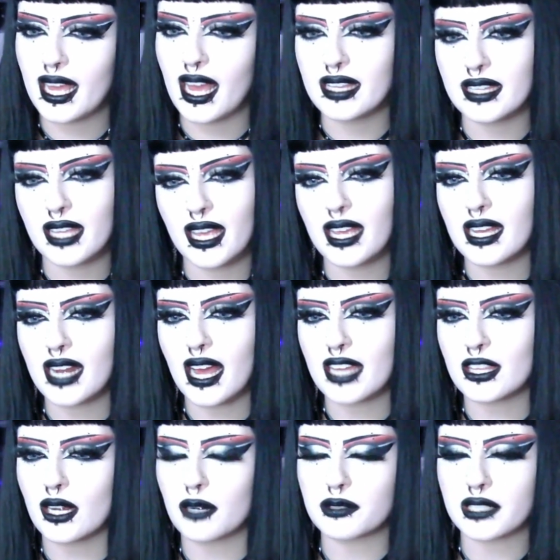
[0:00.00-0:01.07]
and then I
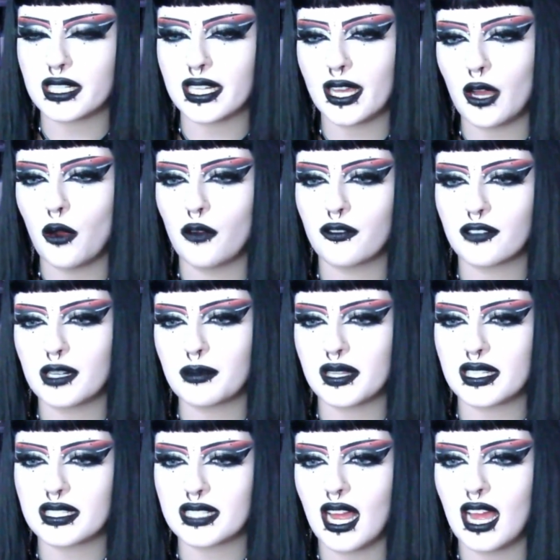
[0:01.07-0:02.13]
thought I was going to get over it by
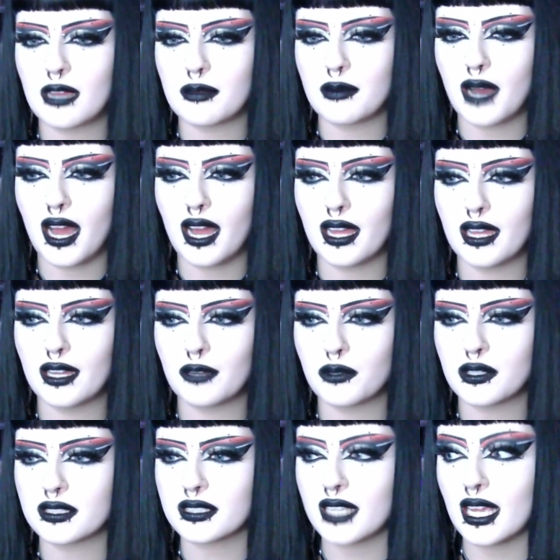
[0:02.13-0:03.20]
the time I
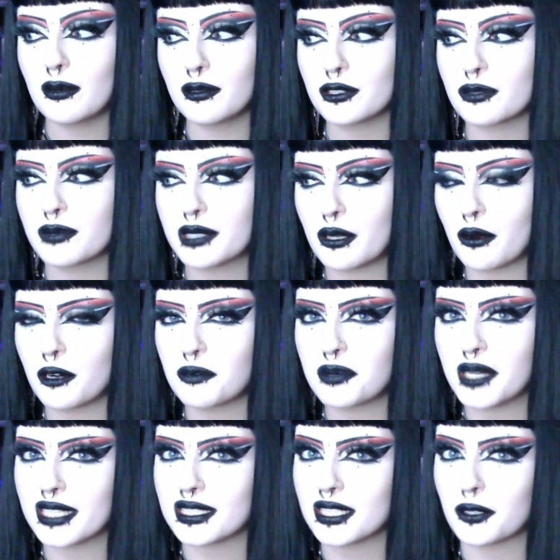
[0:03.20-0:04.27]
was able to record
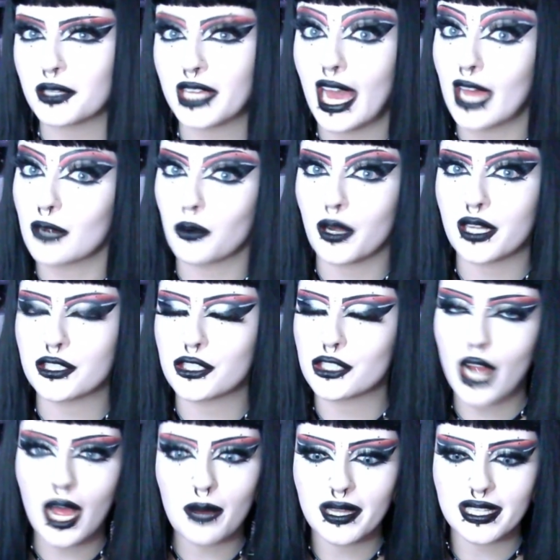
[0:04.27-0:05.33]
because I only had one
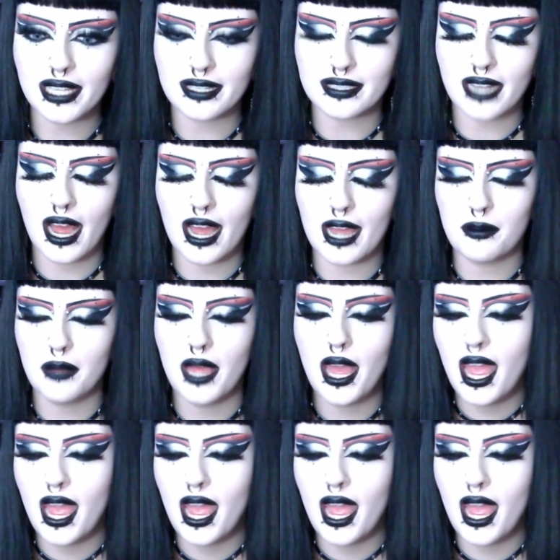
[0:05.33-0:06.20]
job at that time.